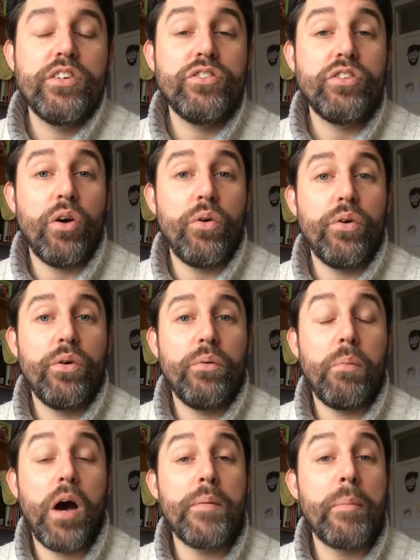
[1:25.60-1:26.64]
So
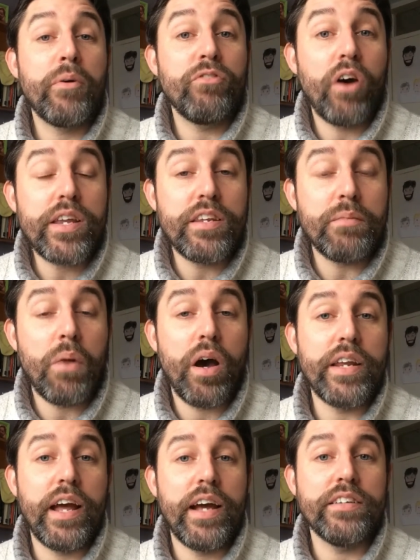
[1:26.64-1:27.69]
I remember writing
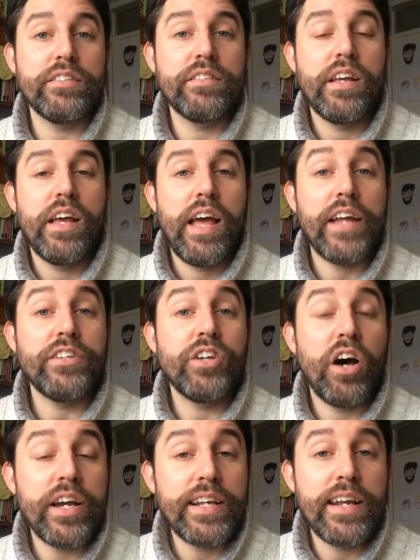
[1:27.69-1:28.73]
mine as and
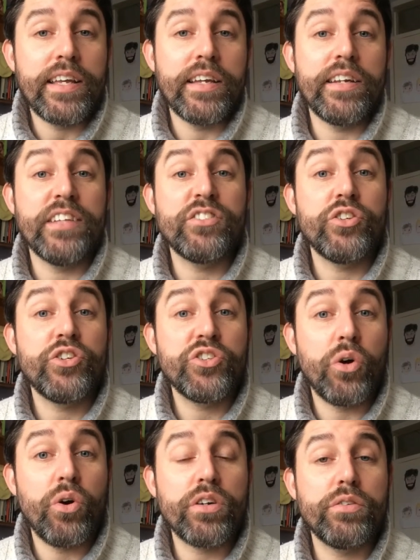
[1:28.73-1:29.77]
titling it as
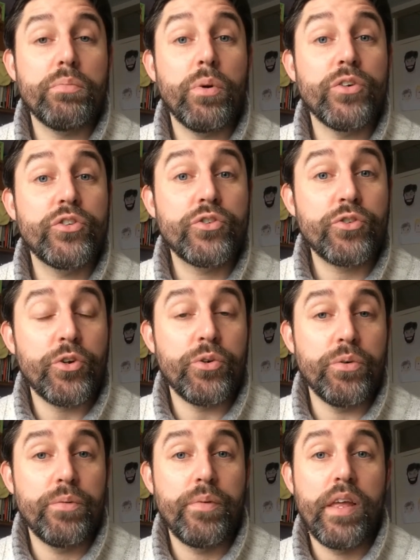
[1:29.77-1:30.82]
Short But
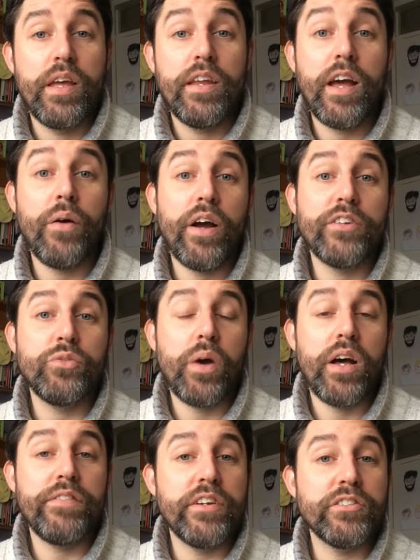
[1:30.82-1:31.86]
True. Now at
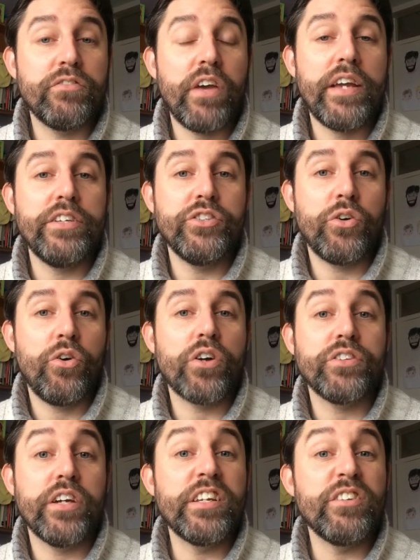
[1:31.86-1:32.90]
12 years of age of
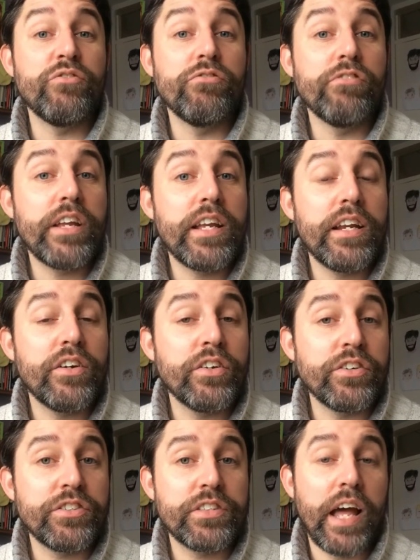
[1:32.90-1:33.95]
course I didn't really
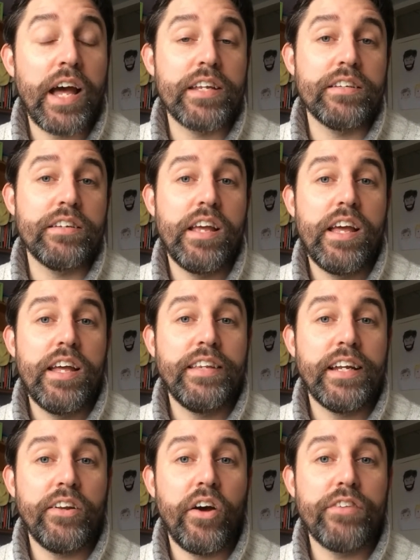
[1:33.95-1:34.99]
understand
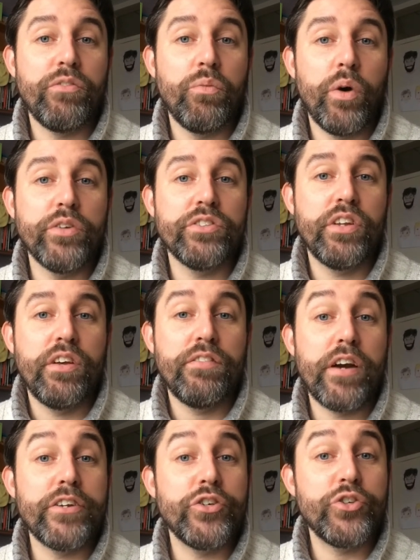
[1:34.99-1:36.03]
that life was
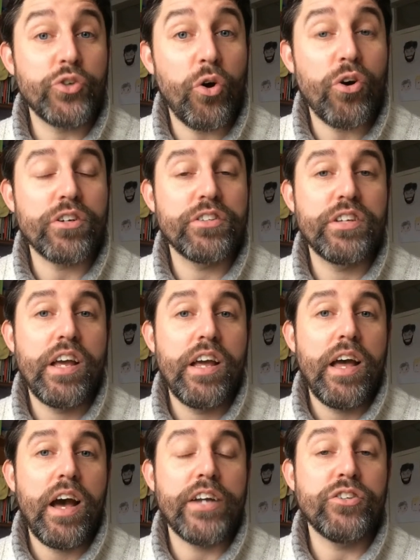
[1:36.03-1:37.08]
very short.
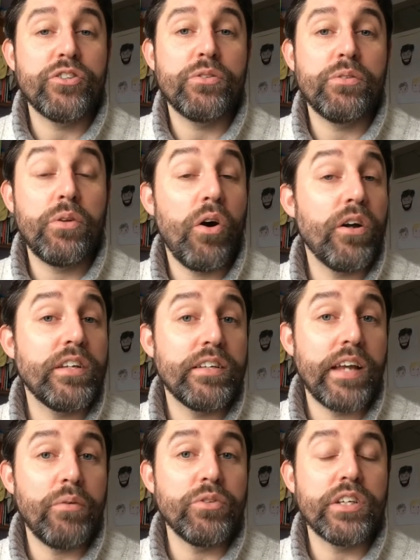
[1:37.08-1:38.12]
I just thought
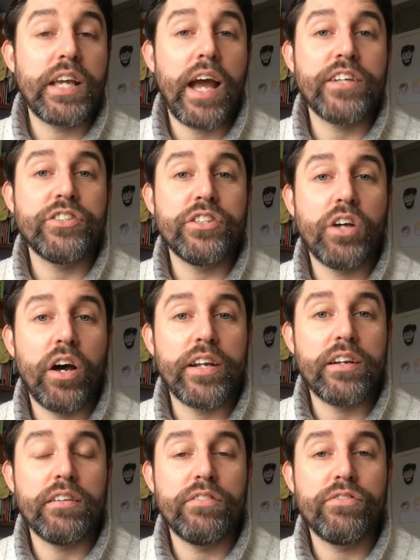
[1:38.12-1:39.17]
that that was a catchy
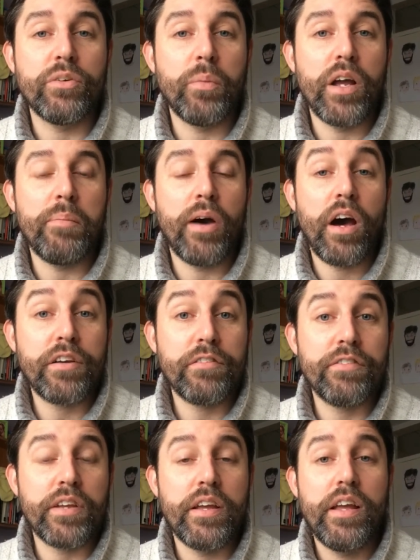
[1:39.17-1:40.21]
title for my
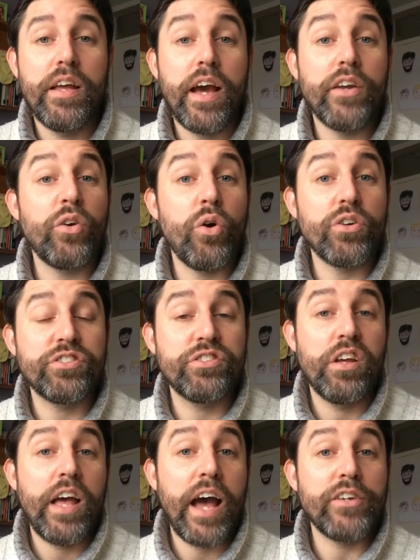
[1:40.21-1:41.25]
biography. And of
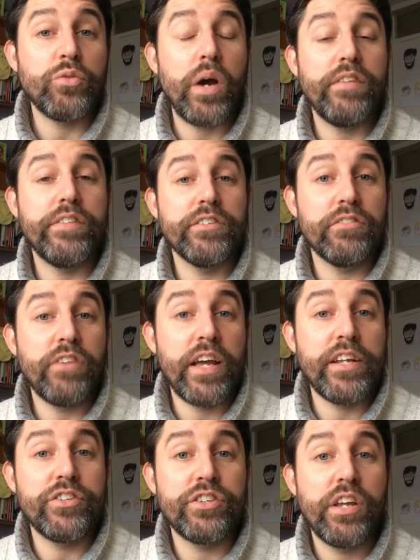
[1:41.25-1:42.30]
course at 12 years of
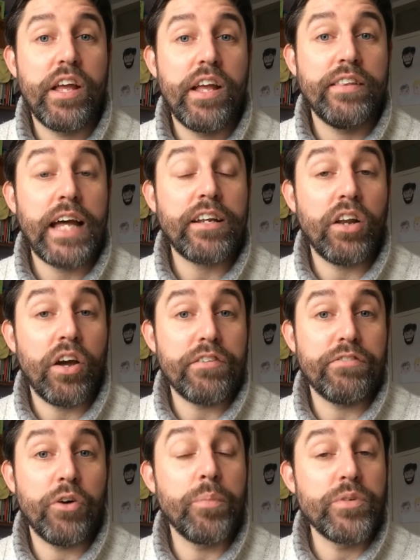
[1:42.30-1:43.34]
age that
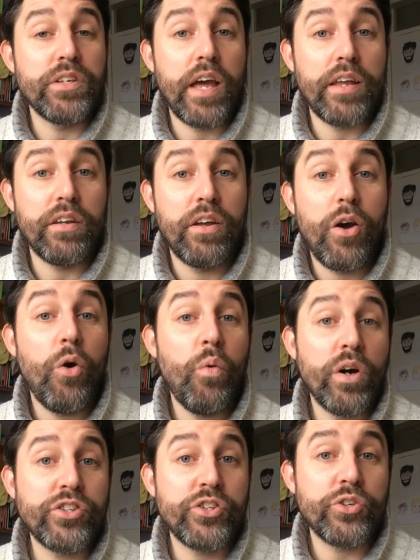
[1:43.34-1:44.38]
life up to then
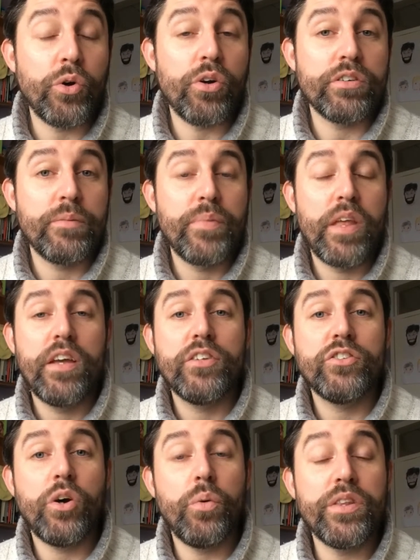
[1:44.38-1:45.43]
was short.
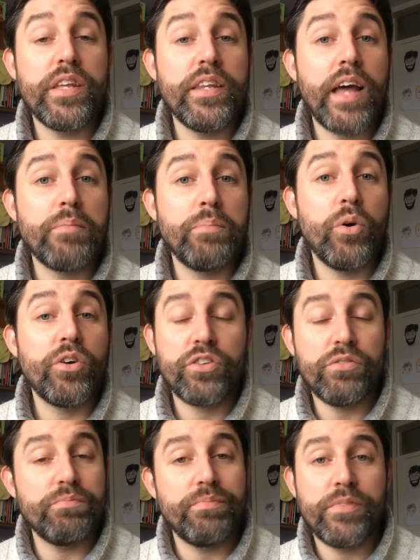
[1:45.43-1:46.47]
So within that
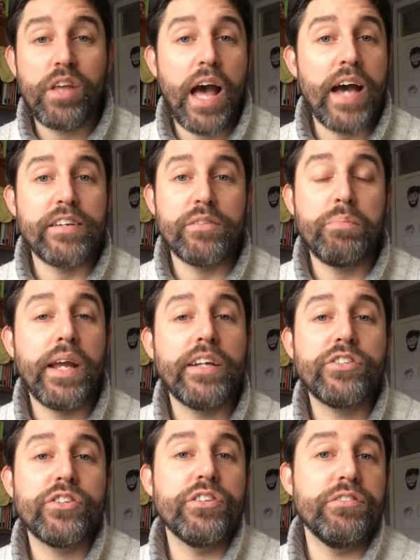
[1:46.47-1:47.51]
book you added
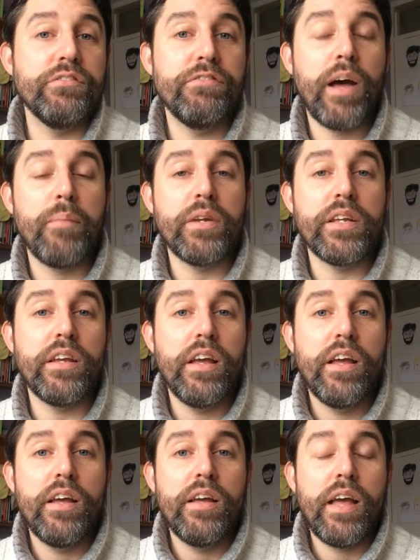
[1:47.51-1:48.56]
pictures and family
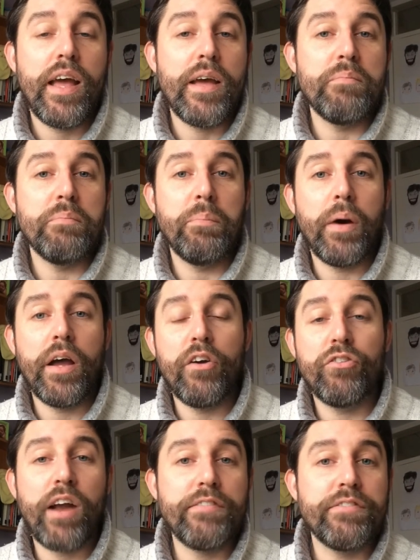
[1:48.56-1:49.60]
um,
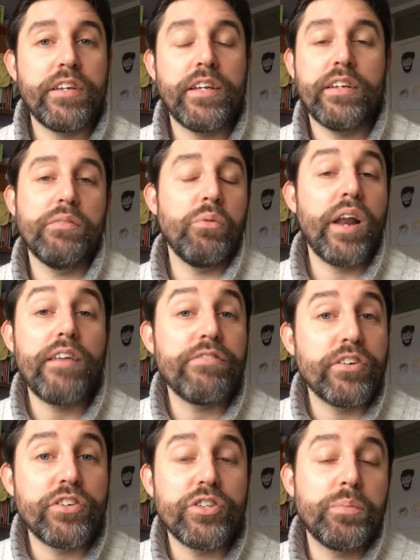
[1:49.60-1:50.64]
biography and
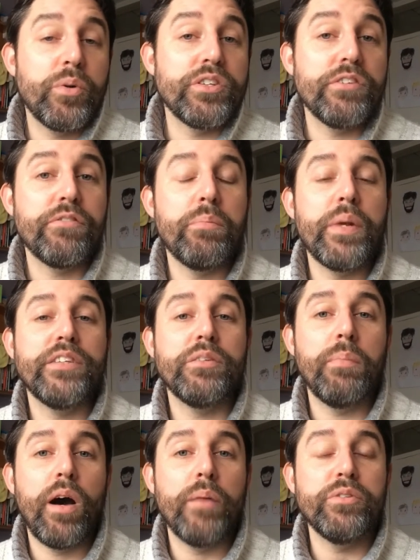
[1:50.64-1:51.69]
whatever. You just put different bits
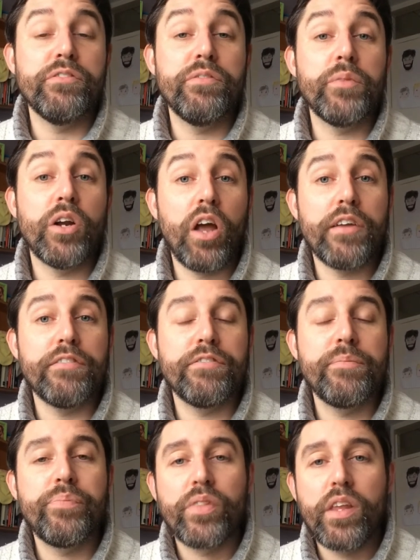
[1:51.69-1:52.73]
and bobs in from your life.